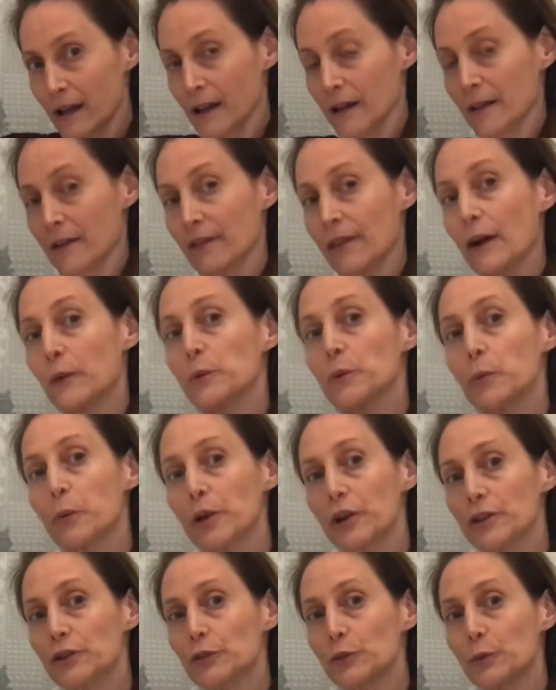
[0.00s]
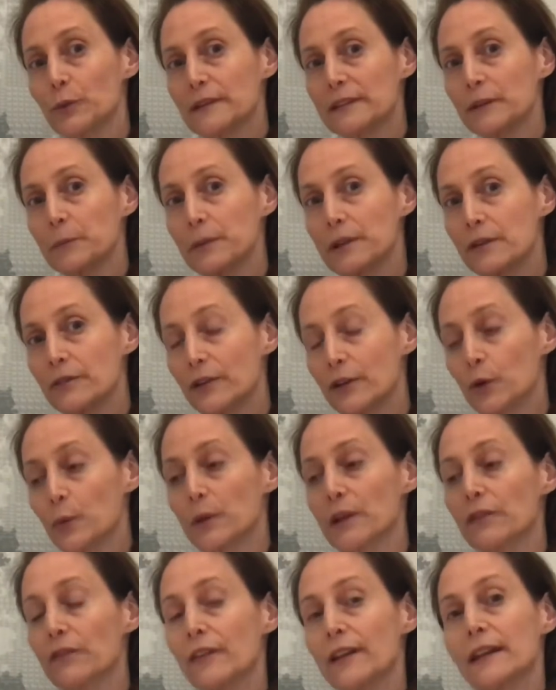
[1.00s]
That will work too. It's a bit of a quick
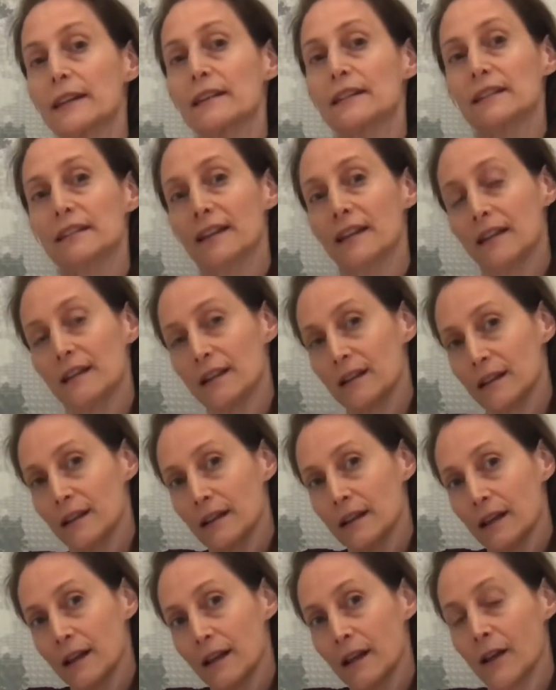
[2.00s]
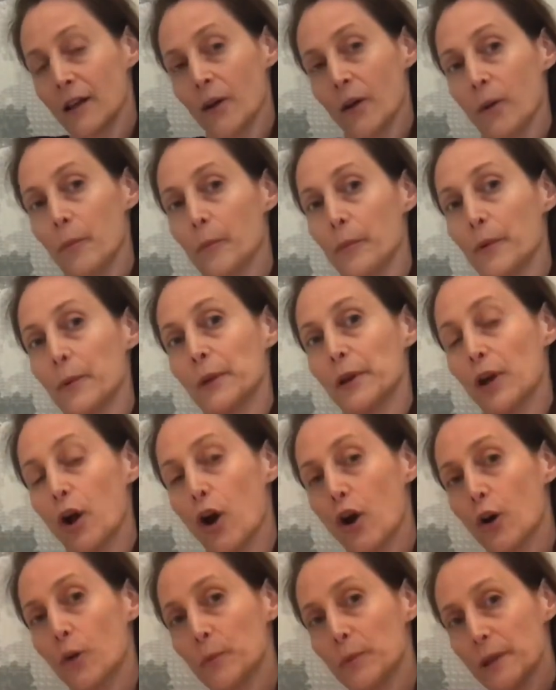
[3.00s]
fix, but we
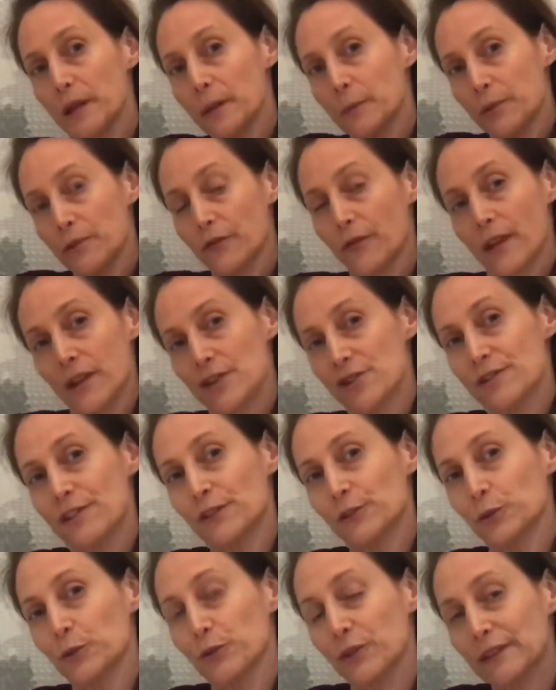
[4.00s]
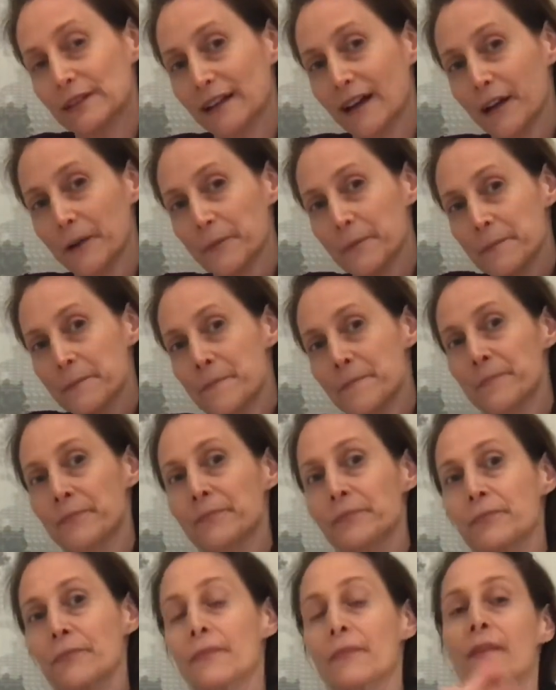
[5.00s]
can't be perfectionists all the time.
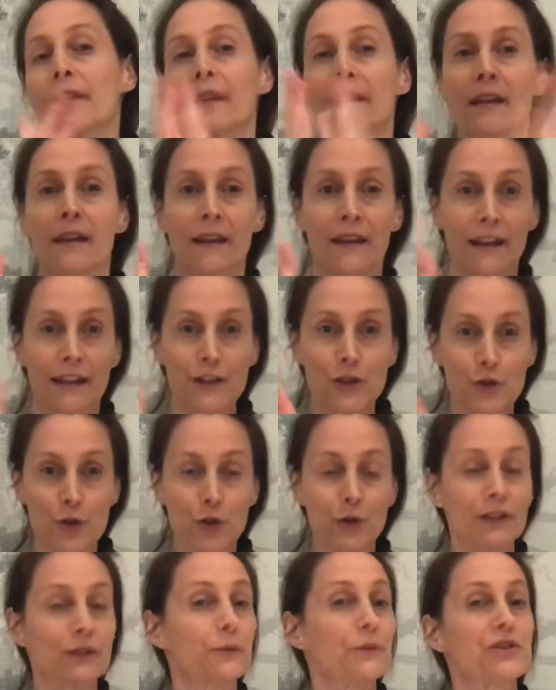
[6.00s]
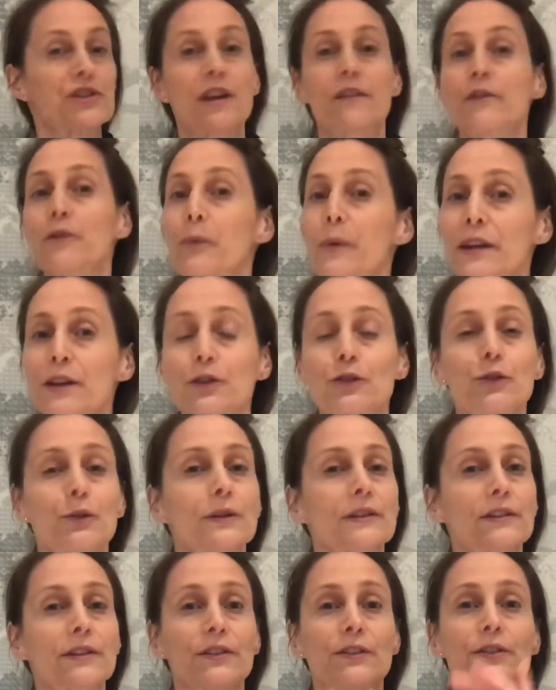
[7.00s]
Enjoy it, whichever way you do it.
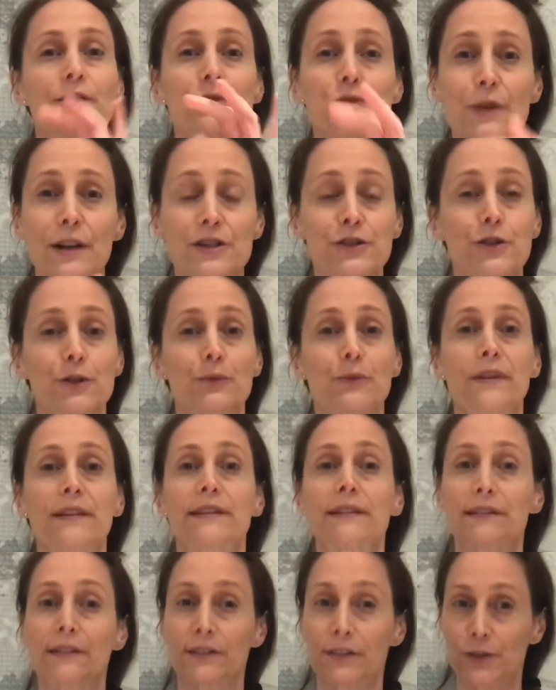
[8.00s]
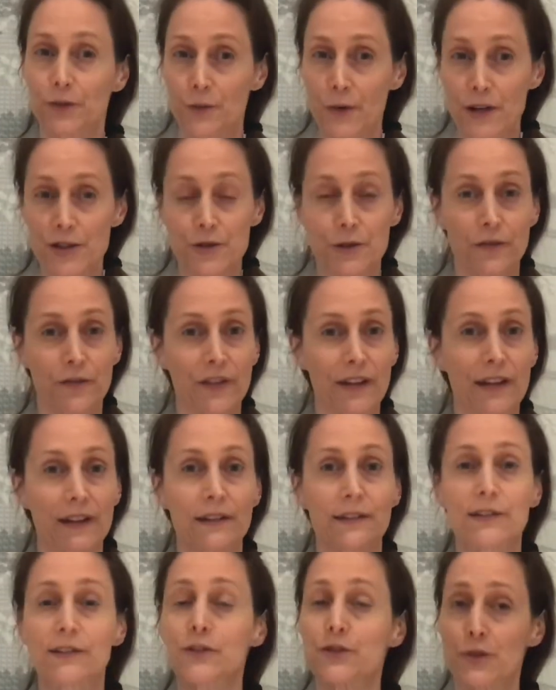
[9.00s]
Stretch your wrists, stretch your fingers,
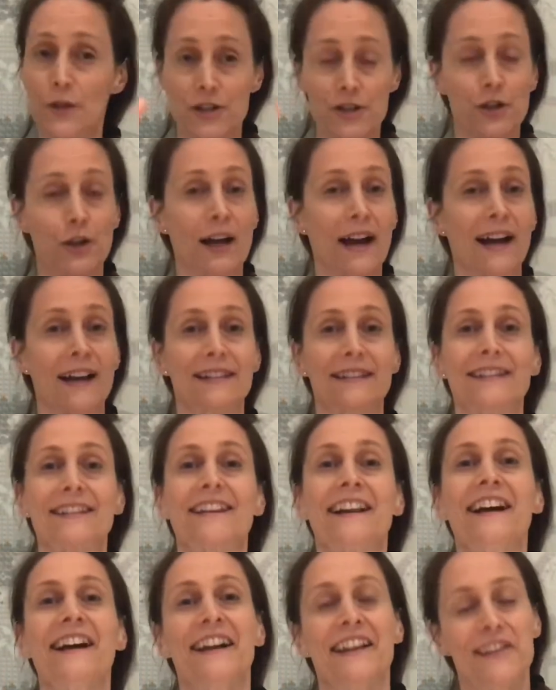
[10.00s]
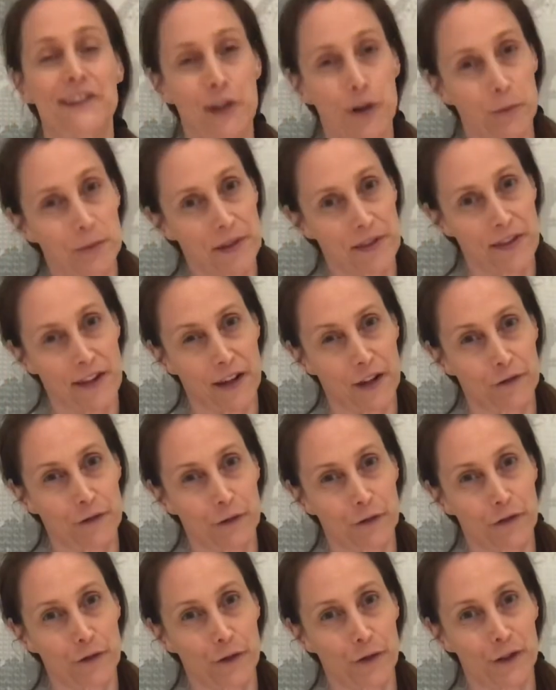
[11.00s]
stretch your hands. They'll be thankful
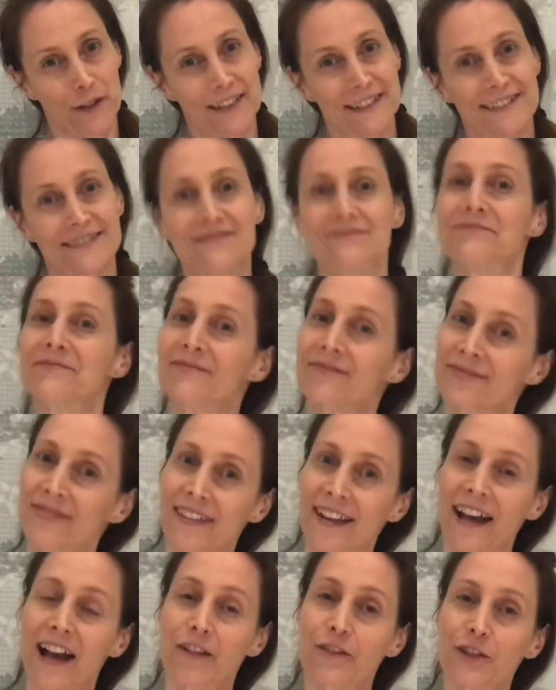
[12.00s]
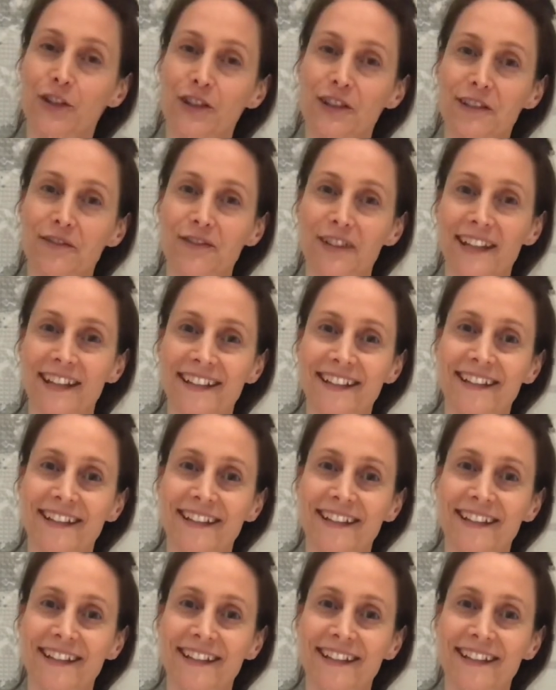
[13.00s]
for it. Have a good evening.